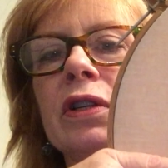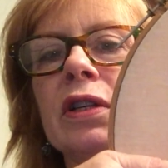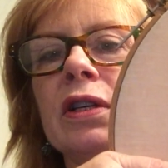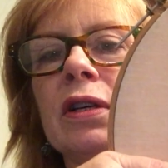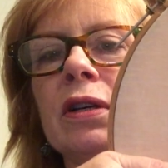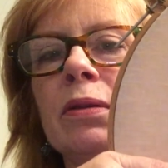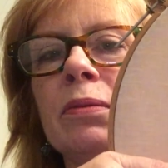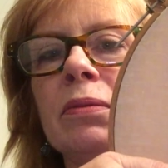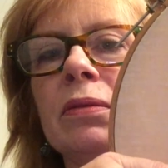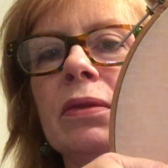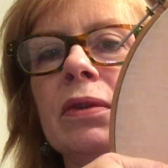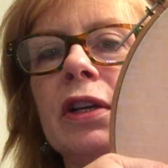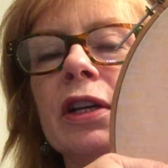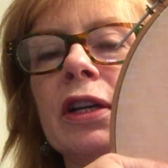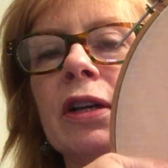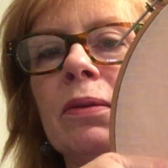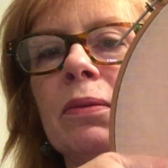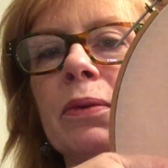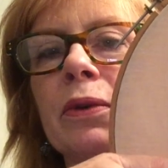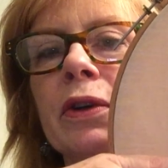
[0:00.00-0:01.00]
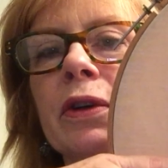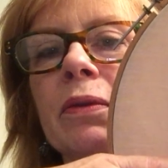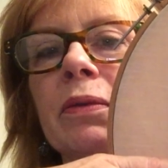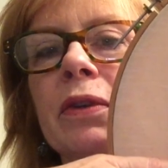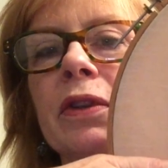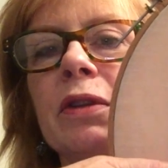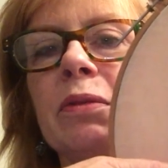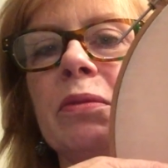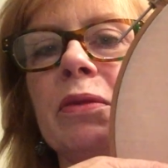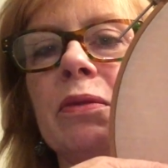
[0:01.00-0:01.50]
time, I kept working
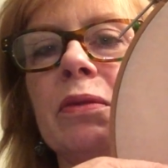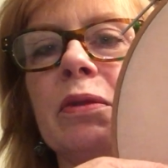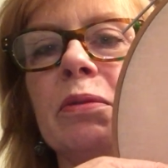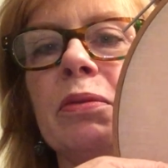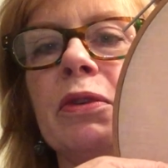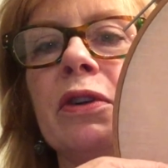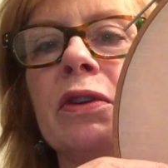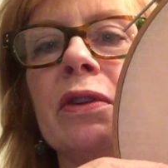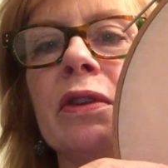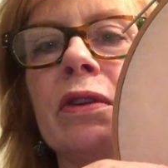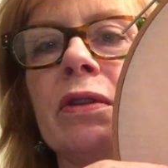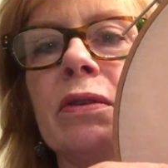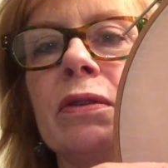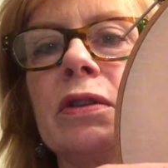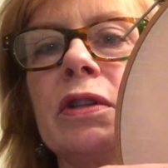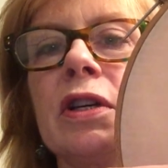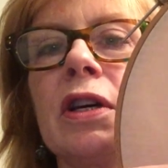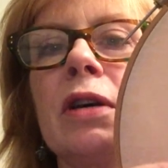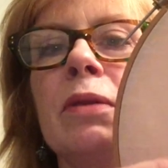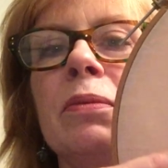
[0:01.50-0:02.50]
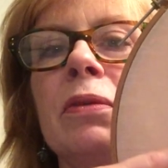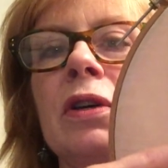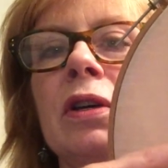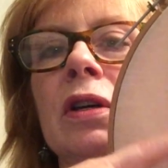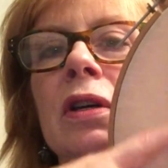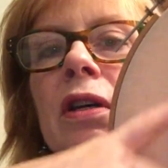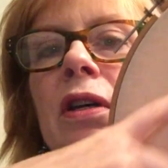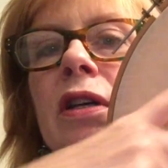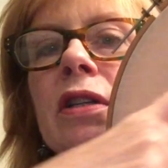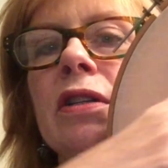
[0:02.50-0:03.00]
with it, but when it broke the third time,
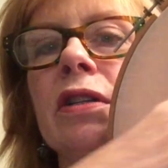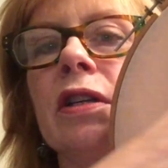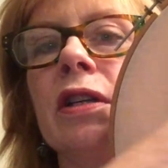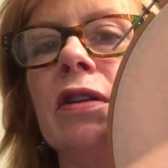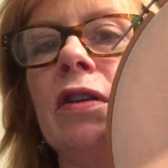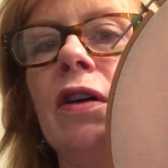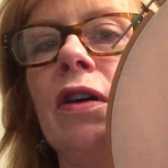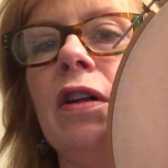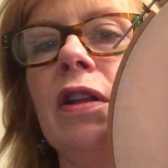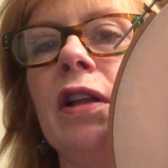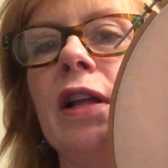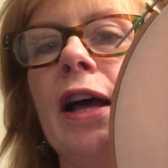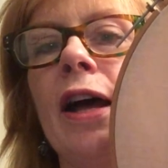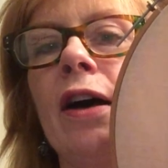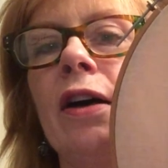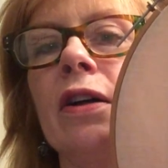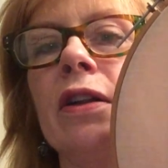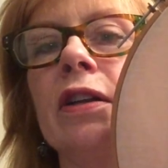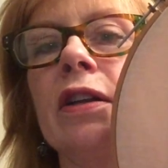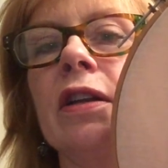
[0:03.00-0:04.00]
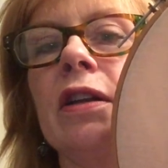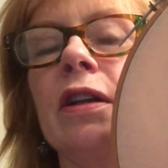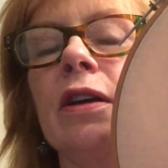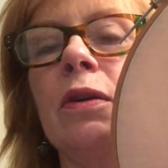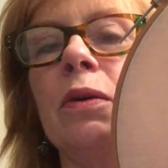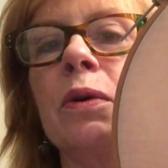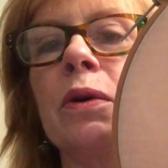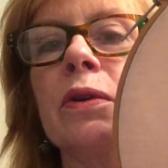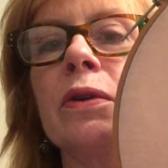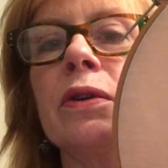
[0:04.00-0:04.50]
I took it all out, and I
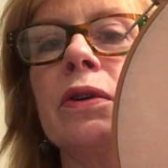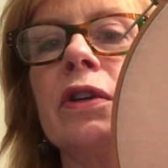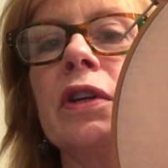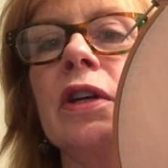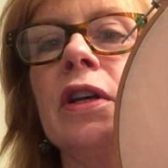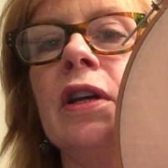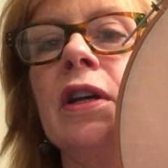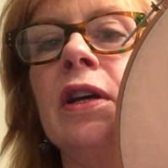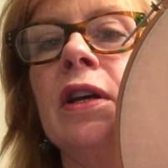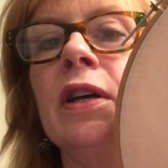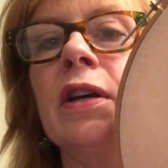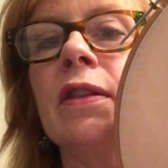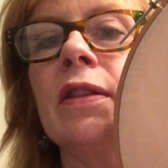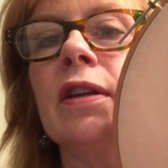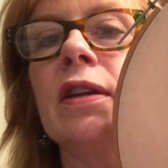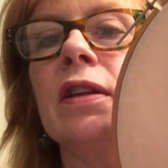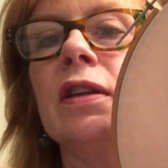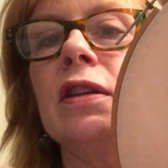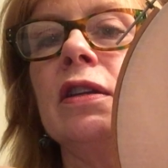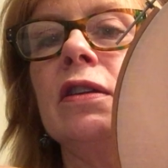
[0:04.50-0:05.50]
ordered the